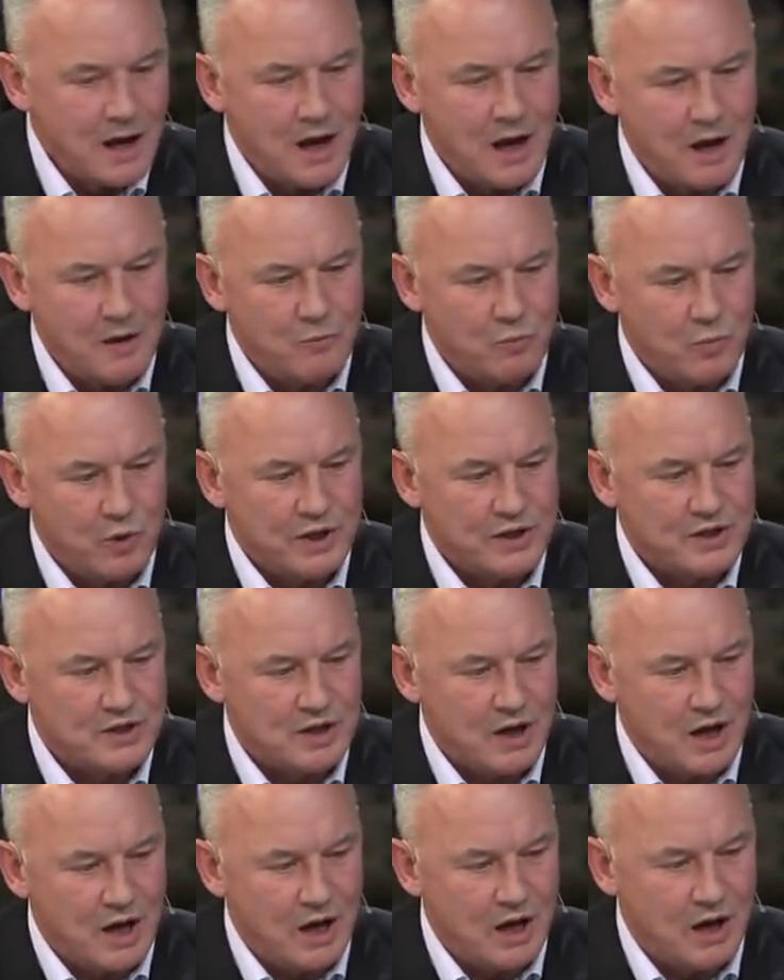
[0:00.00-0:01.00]
um,
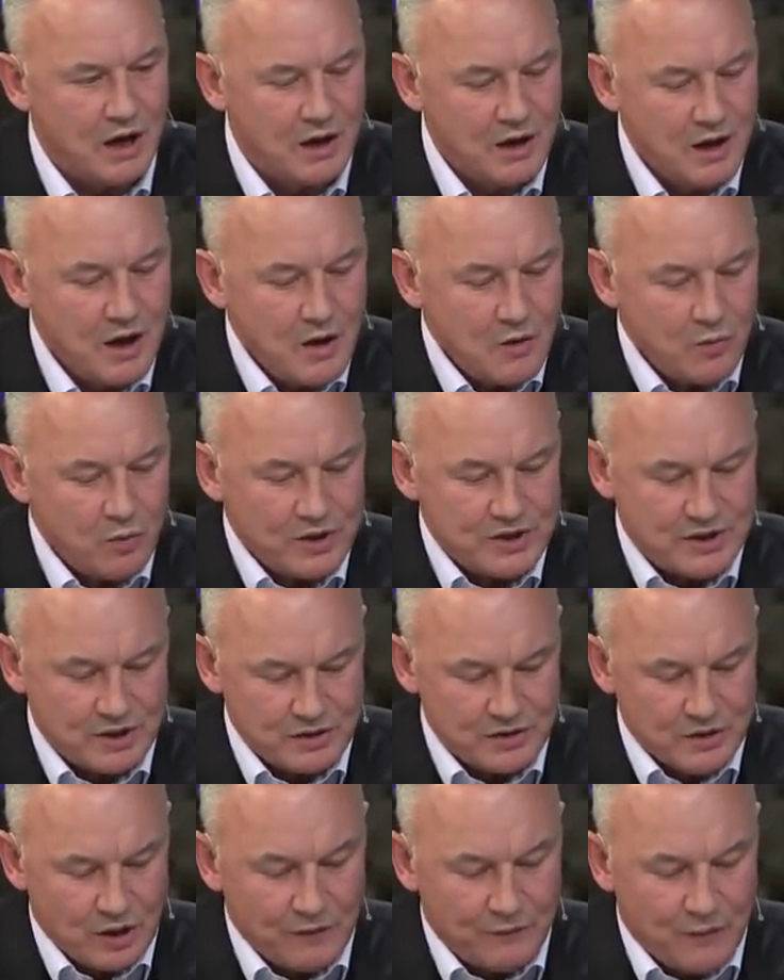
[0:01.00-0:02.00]
which uh,
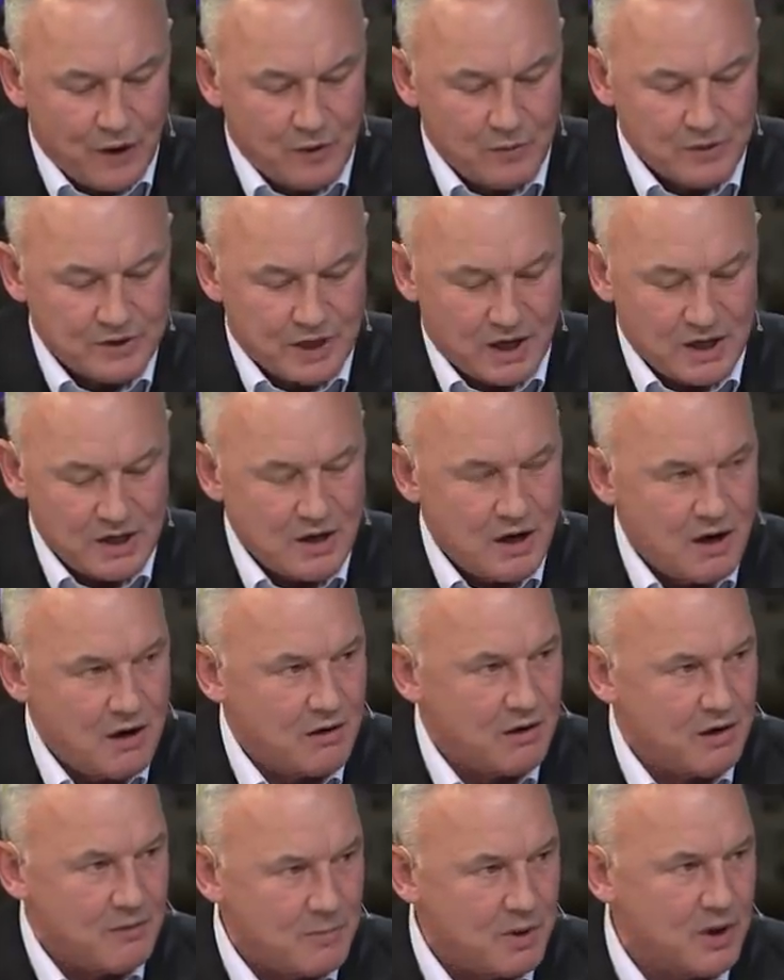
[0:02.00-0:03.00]
was, SolidFire was a
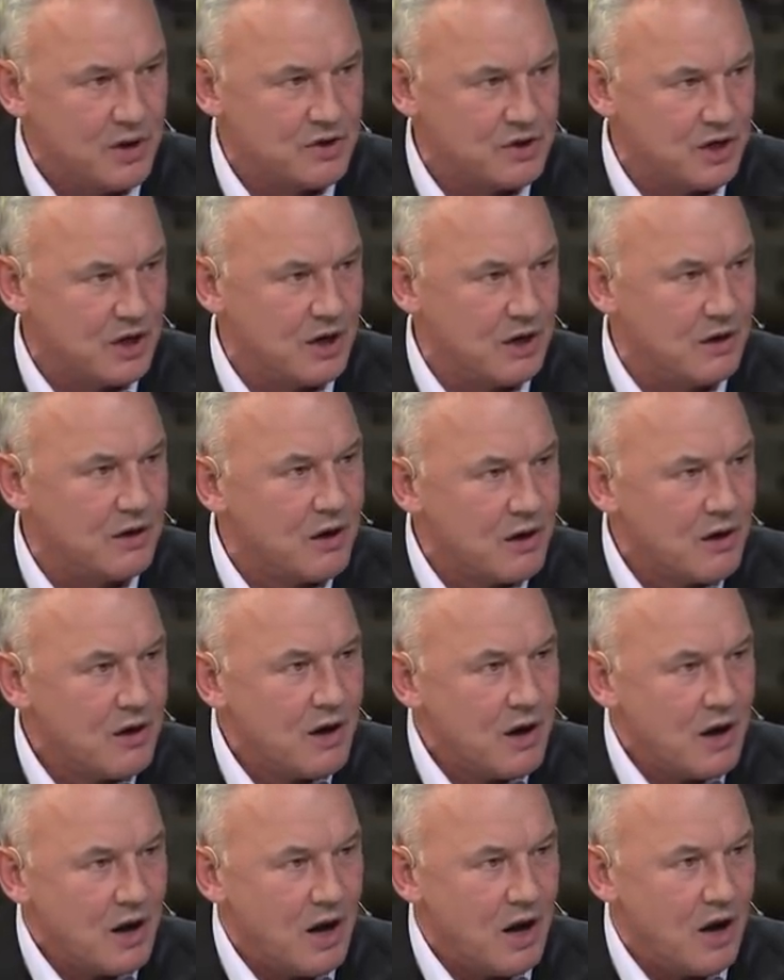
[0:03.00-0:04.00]
young, emerging,
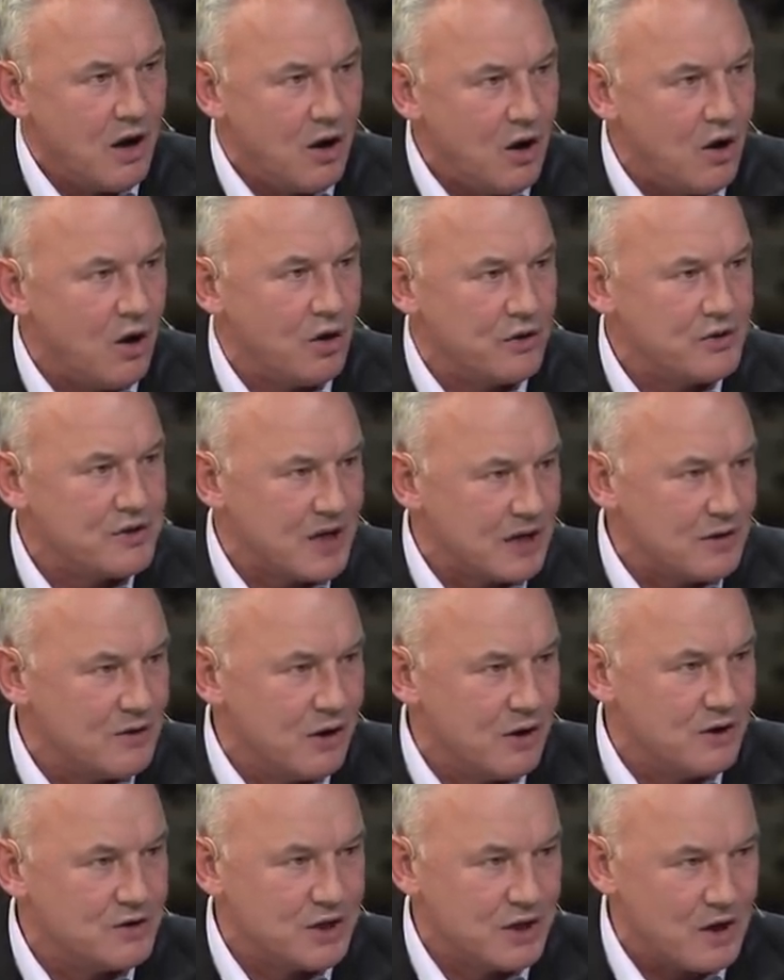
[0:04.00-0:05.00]
Uh, hot
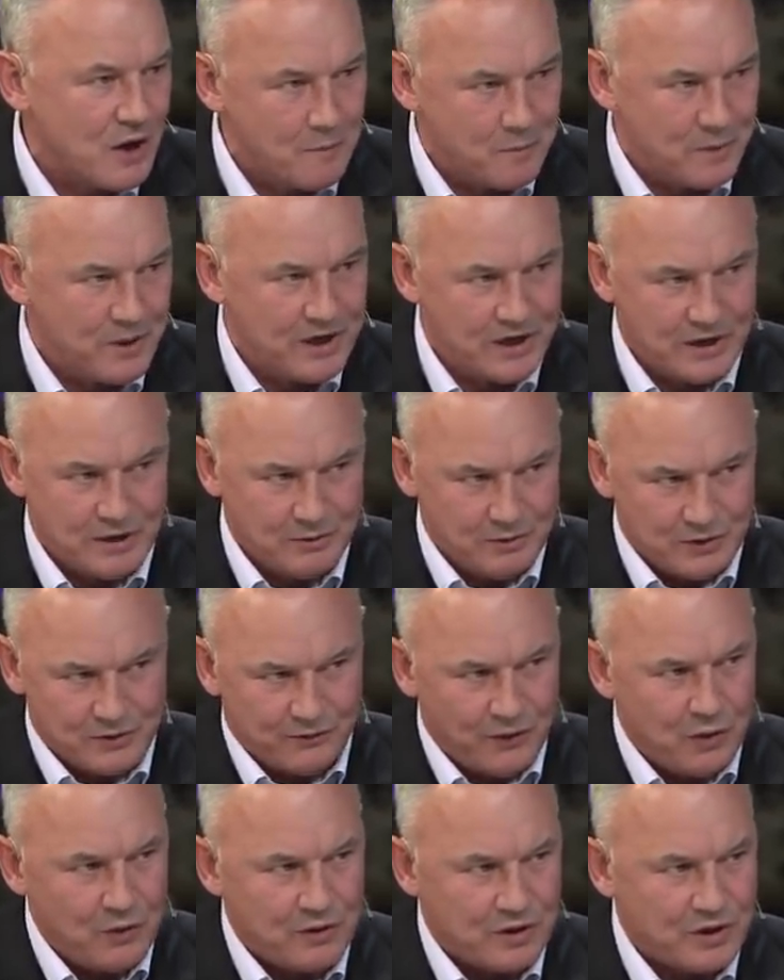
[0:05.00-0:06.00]
technology company that
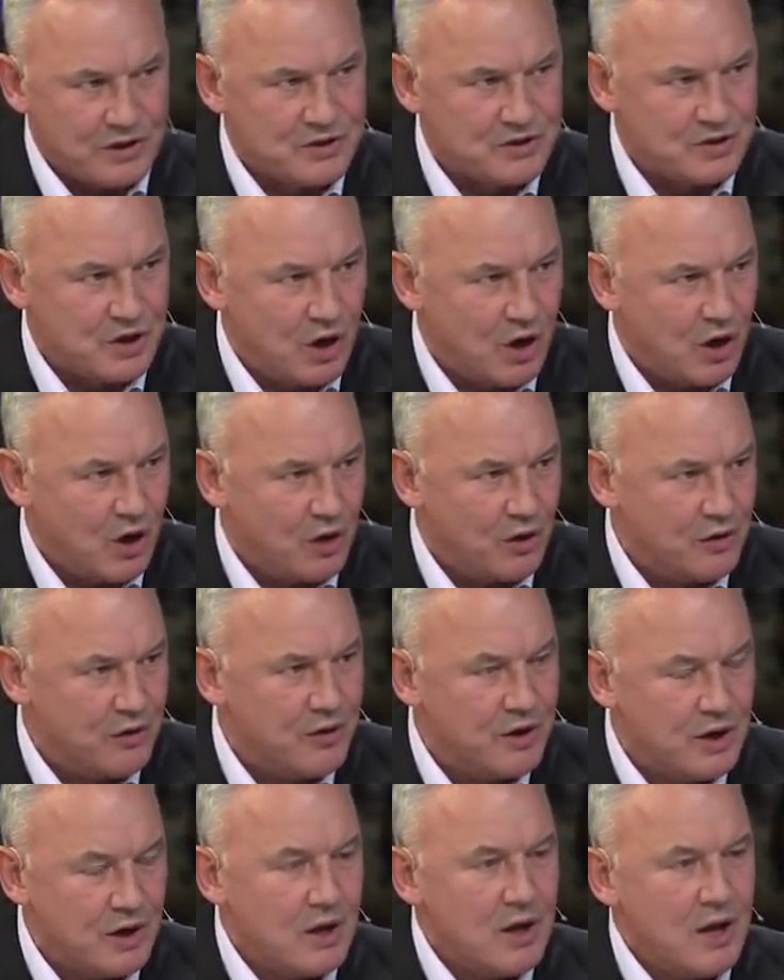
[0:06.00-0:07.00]
was focused
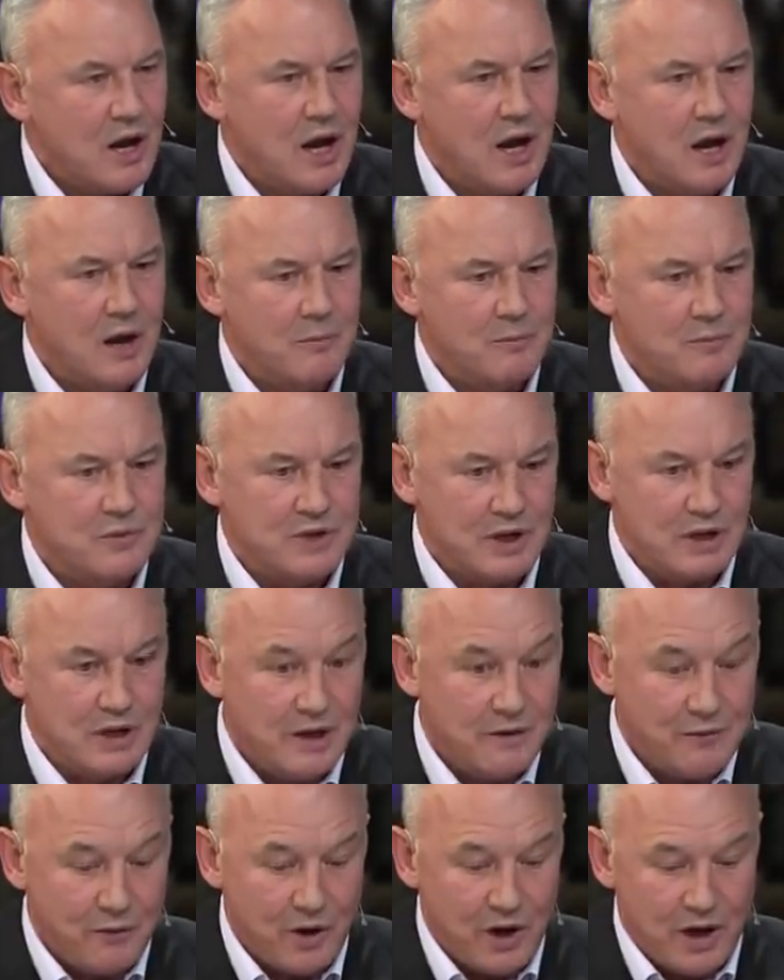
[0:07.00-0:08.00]
on um,
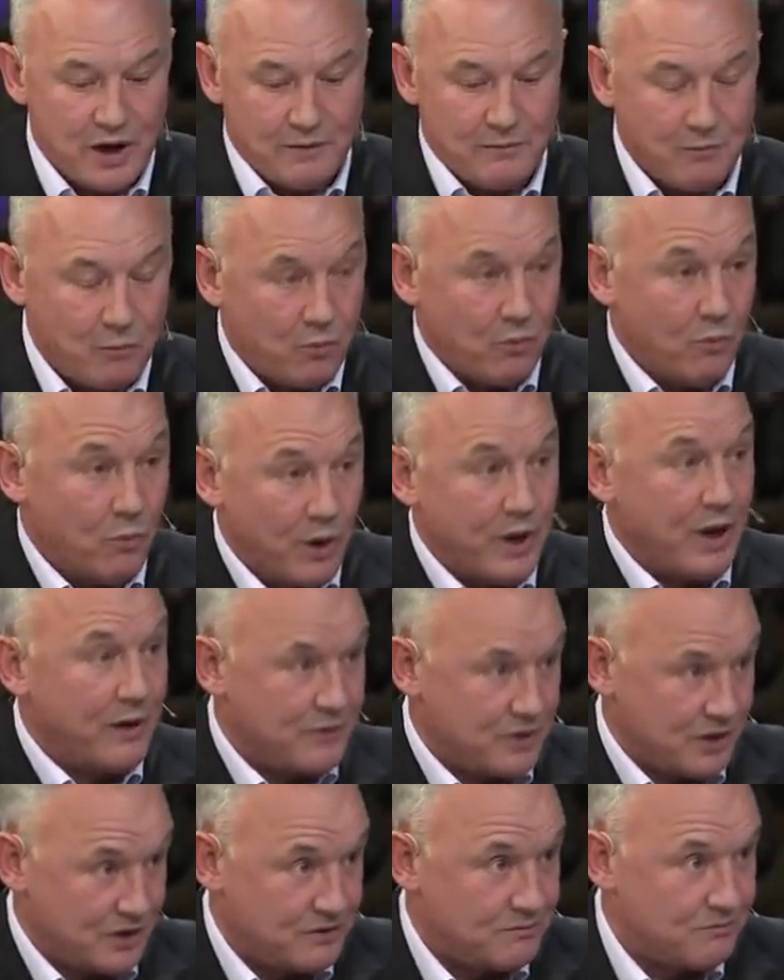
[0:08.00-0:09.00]
delivering what
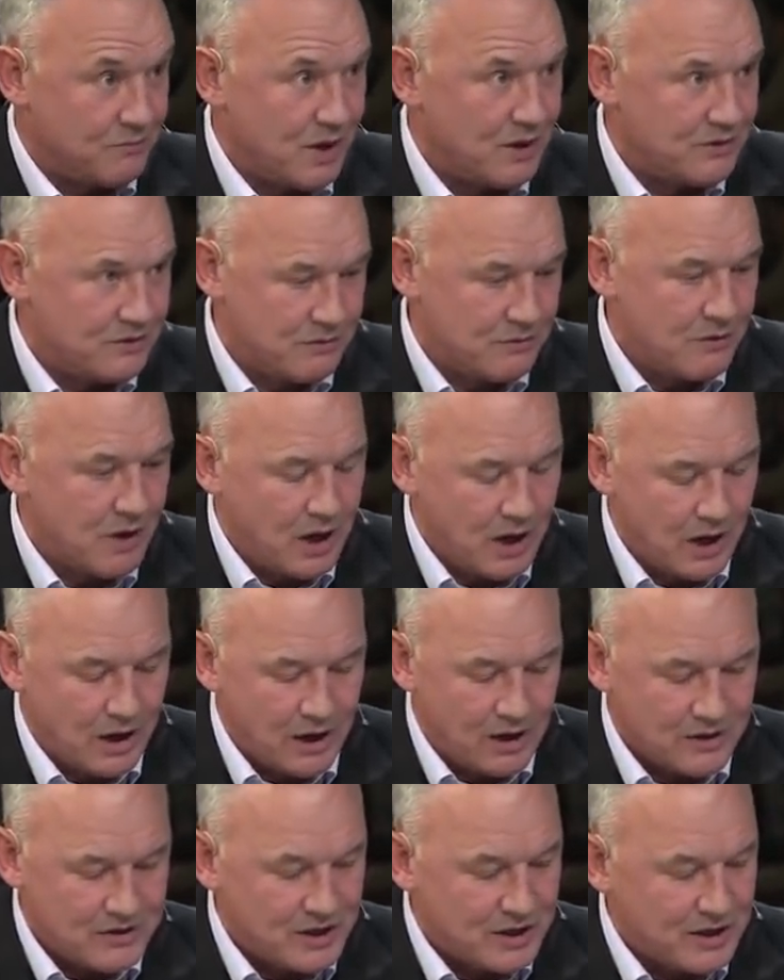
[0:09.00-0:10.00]
I've just uh,
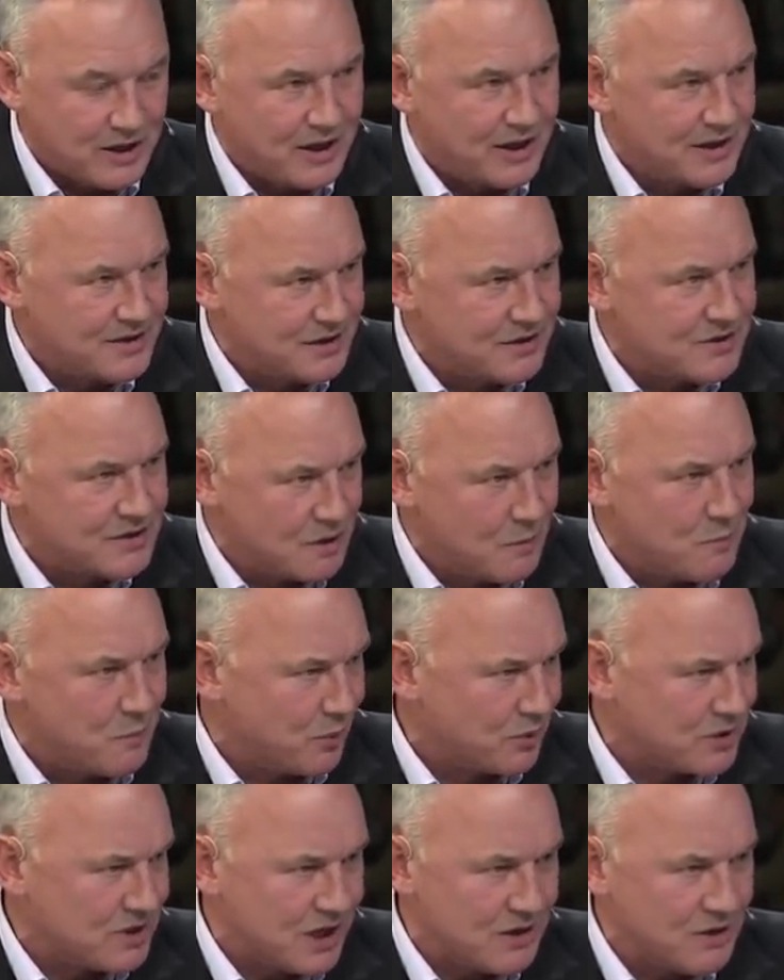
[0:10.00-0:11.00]
articulated,
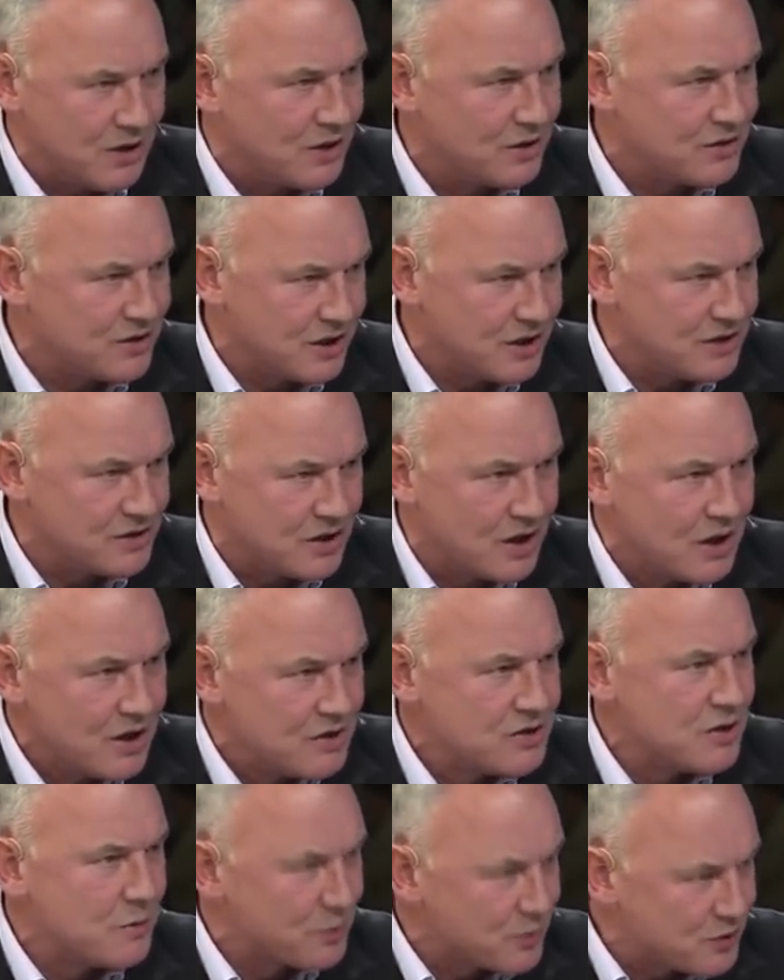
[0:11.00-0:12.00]
simple technologies,
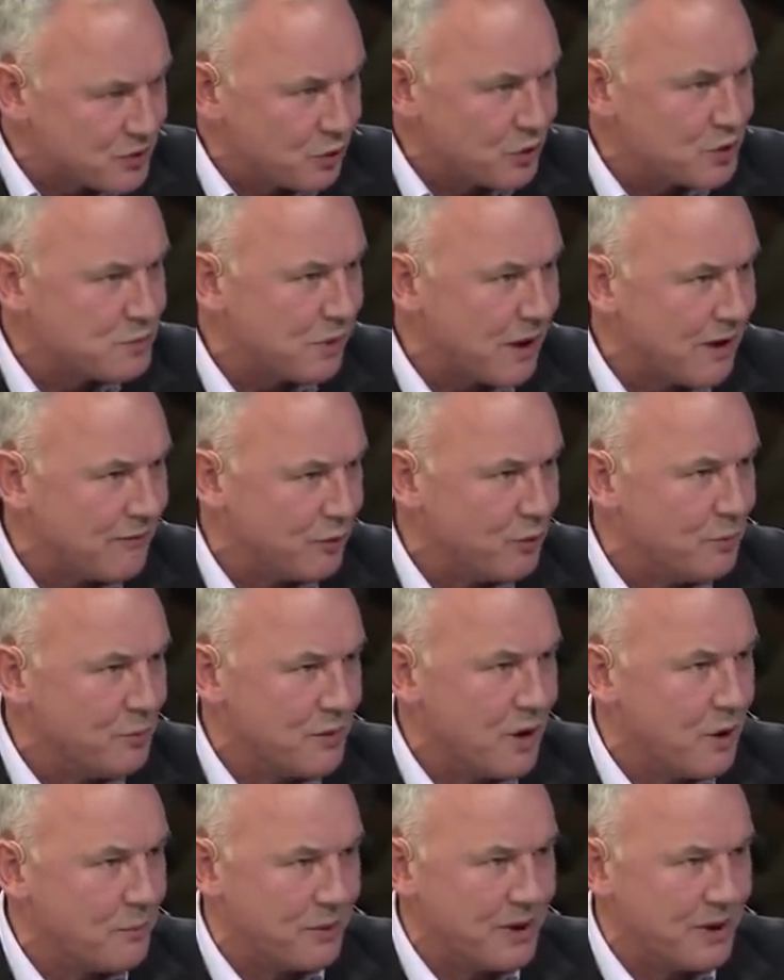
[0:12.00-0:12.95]
simple storage platform